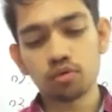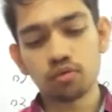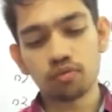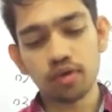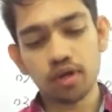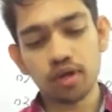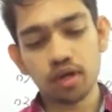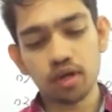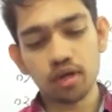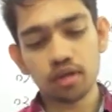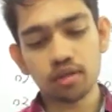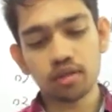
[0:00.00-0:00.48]

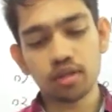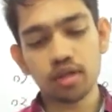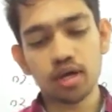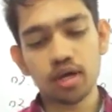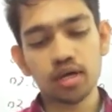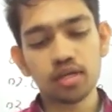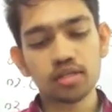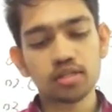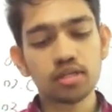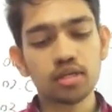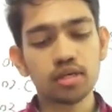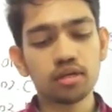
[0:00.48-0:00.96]
so
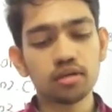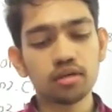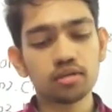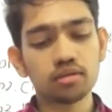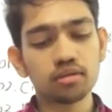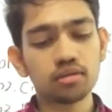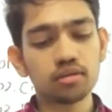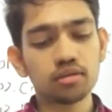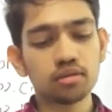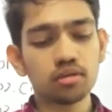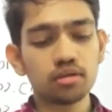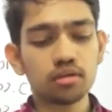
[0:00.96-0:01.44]
they're
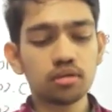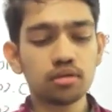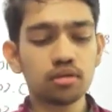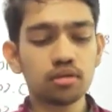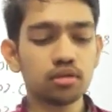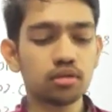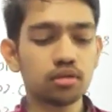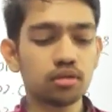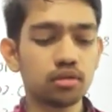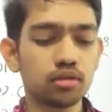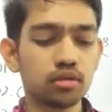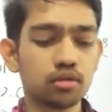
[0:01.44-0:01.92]
asking
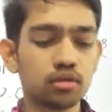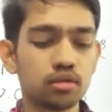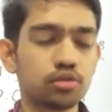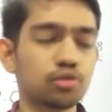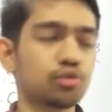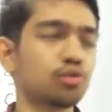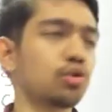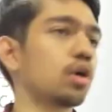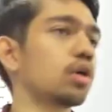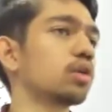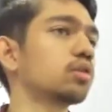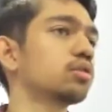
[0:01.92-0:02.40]

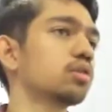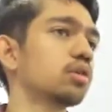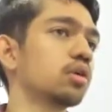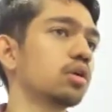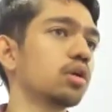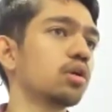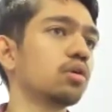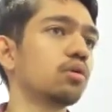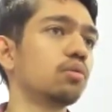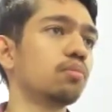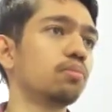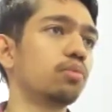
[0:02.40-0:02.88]

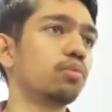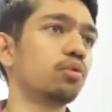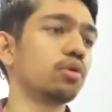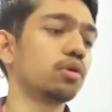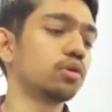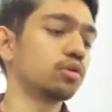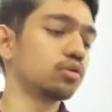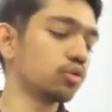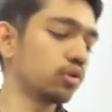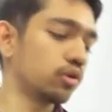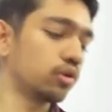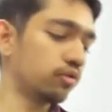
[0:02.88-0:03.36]
structural
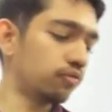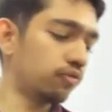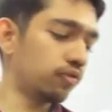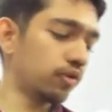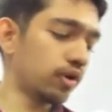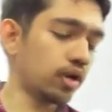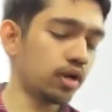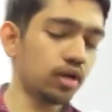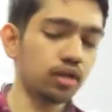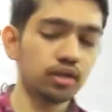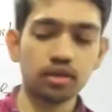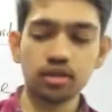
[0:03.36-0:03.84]
component. So
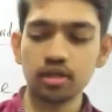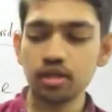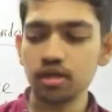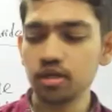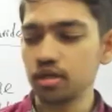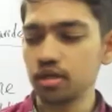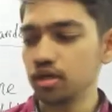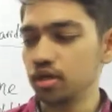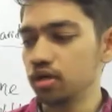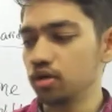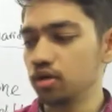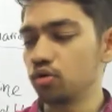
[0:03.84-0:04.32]
if we are
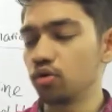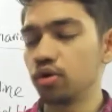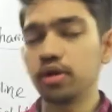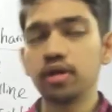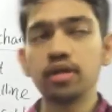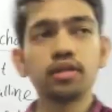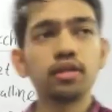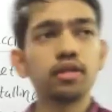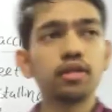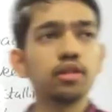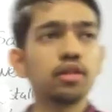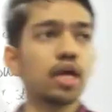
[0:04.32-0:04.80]
thinking
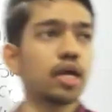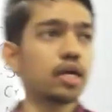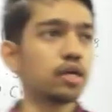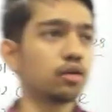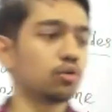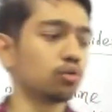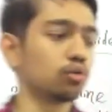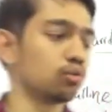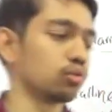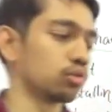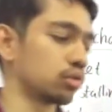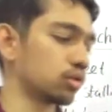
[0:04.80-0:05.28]
going in
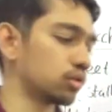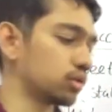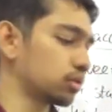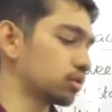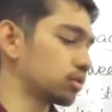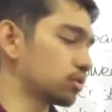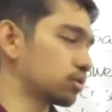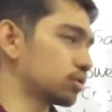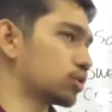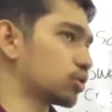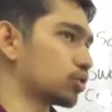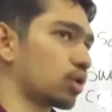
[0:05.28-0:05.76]
that route,
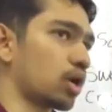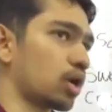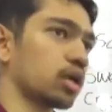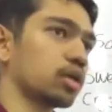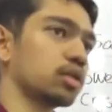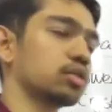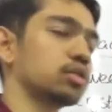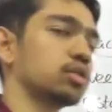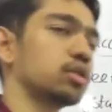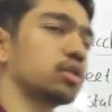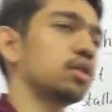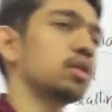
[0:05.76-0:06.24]

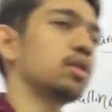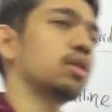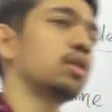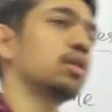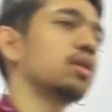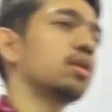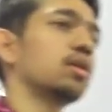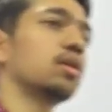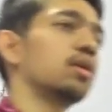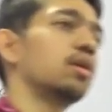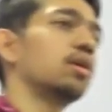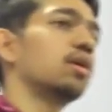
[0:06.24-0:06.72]

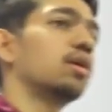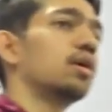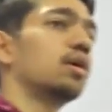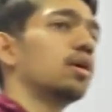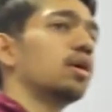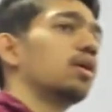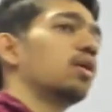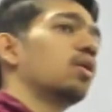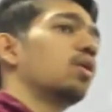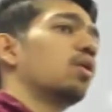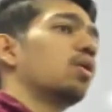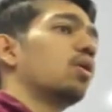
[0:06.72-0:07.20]
structural,
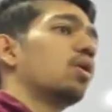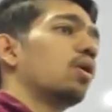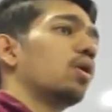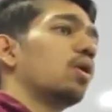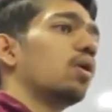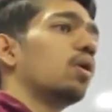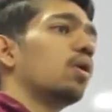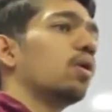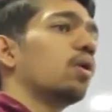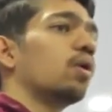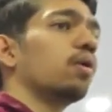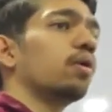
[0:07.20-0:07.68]

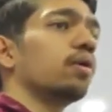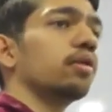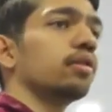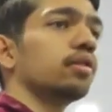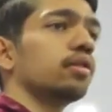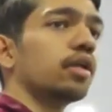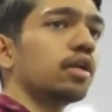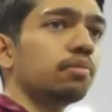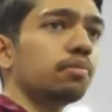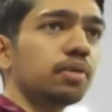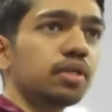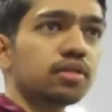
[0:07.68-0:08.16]

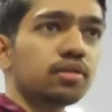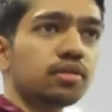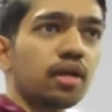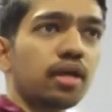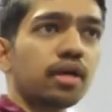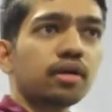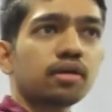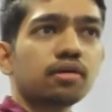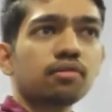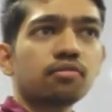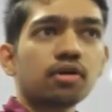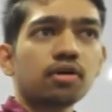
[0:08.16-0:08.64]
that
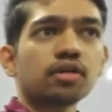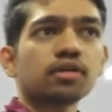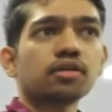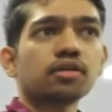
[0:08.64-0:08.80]
means like